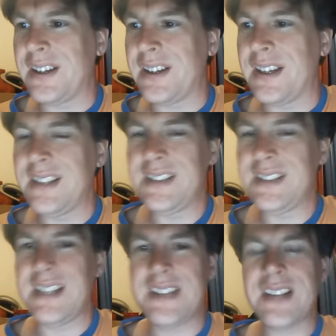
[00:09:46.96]

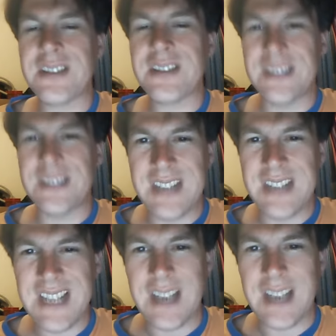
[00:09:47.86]

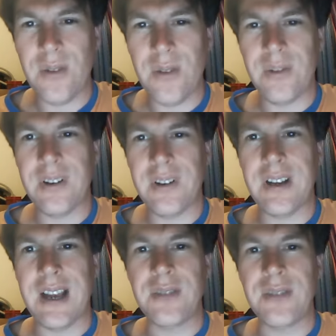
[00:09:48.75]
That's how
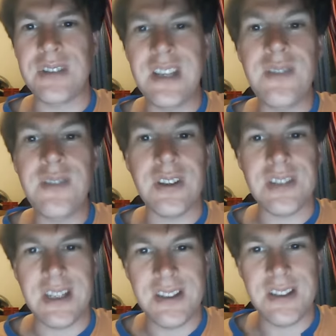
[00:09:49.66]

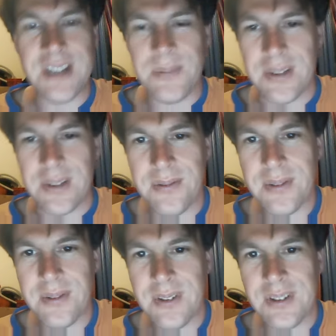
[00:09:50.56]
devious and deceptive
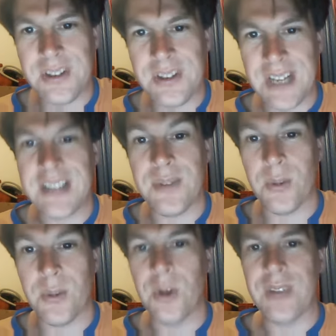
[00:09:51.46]
the
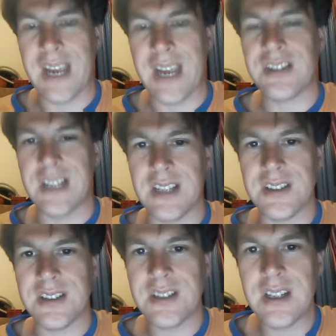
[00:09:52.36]
scientific world actually
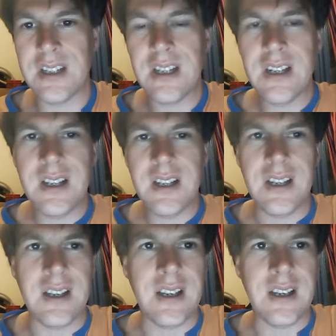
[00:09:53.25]
is.
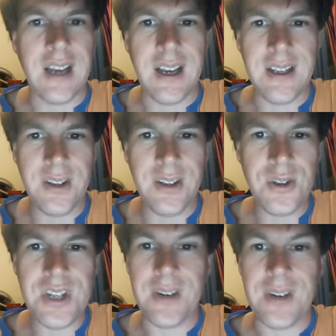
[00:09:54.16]

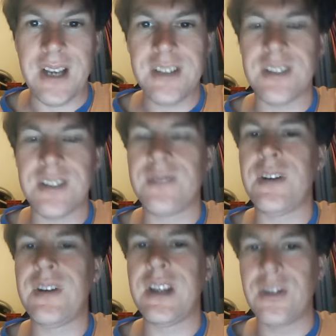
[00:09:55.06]
Nocera is a
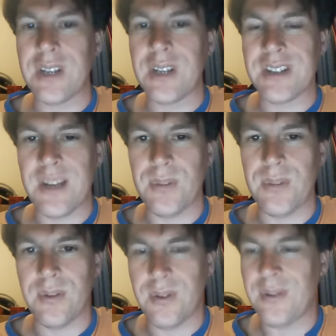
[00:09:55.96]
very good
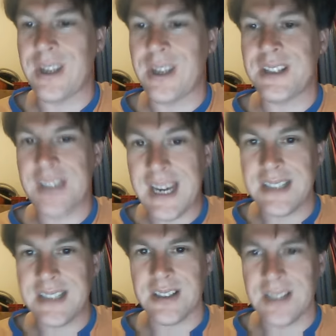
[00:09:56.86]
example of a
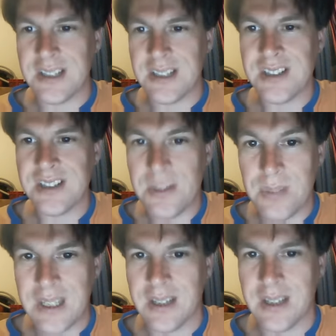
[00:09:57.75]
scientist that is
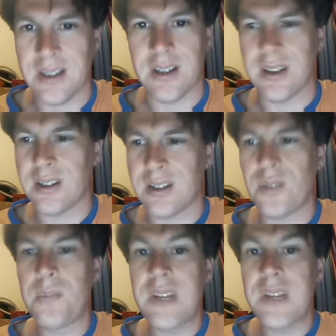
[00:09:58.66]
simply a
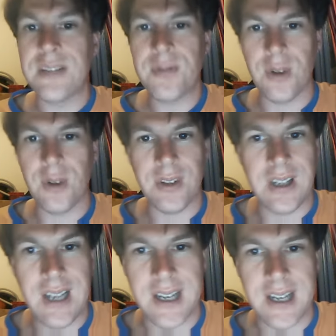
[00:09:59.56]
complete fraud
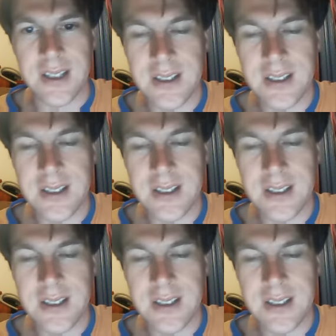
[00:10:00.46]
and liar,